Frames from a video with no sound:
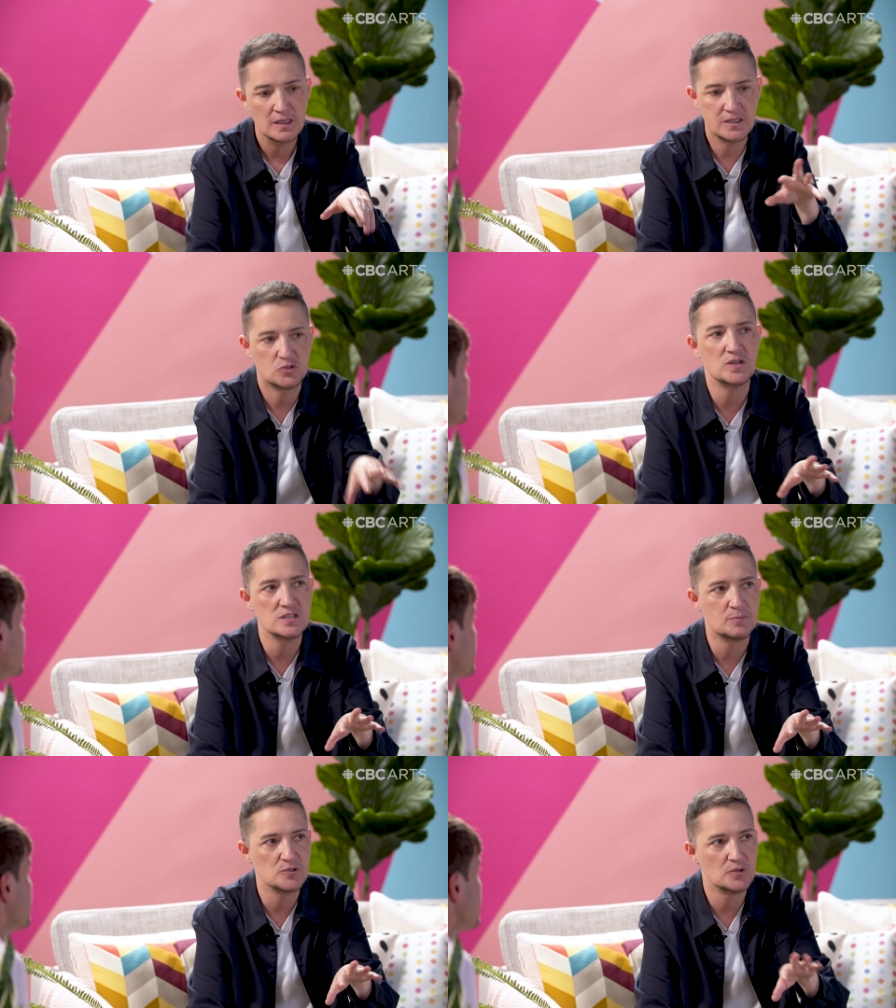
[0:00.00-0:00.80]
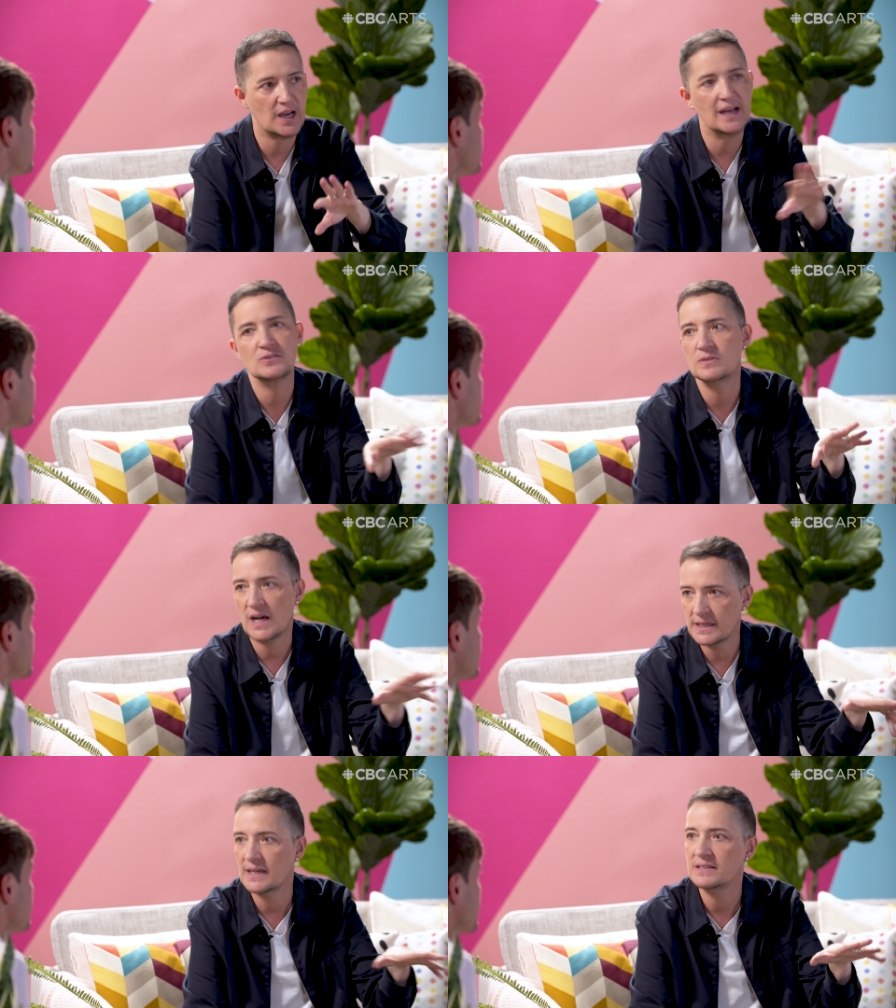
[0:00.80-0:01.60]
the trans person had to
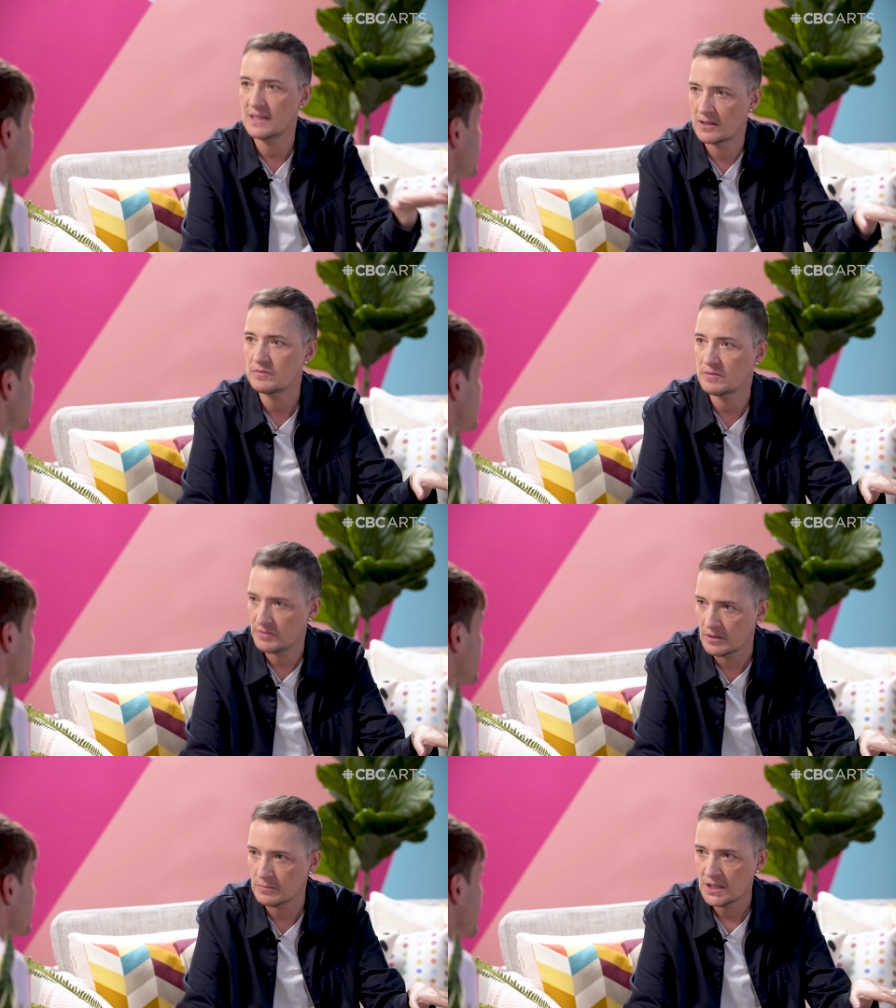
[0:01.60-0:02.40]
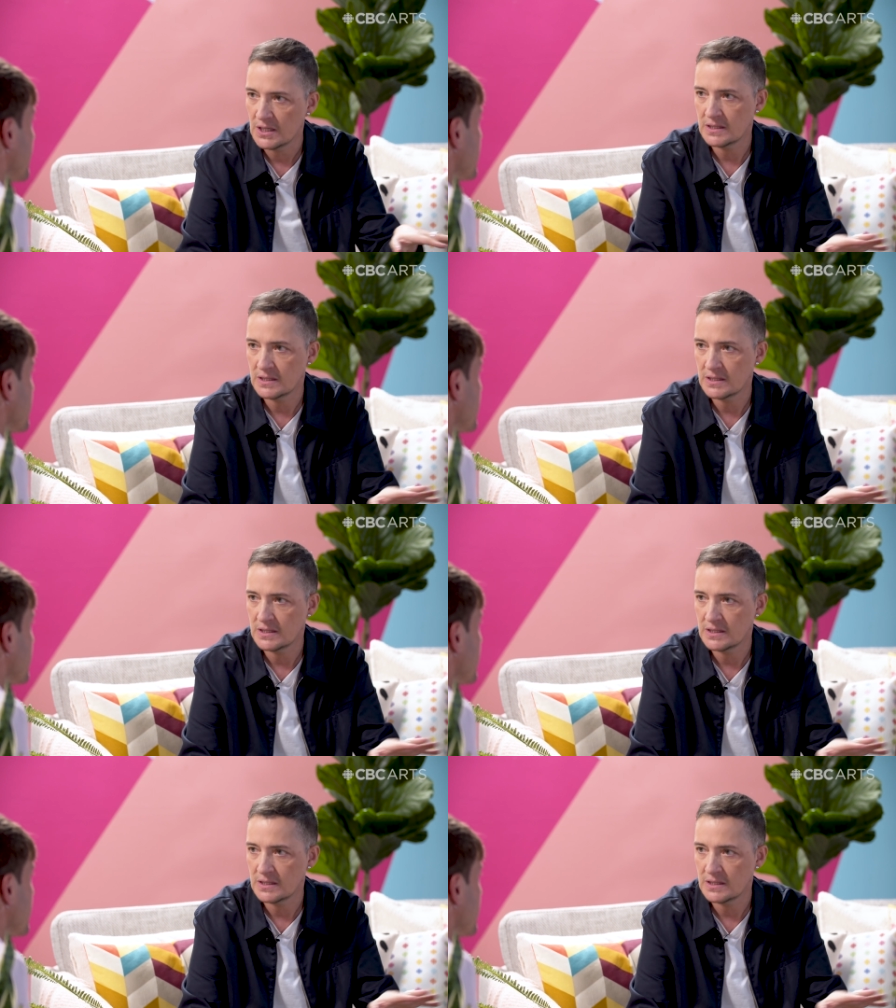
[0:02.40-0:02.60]
die at the end of the film.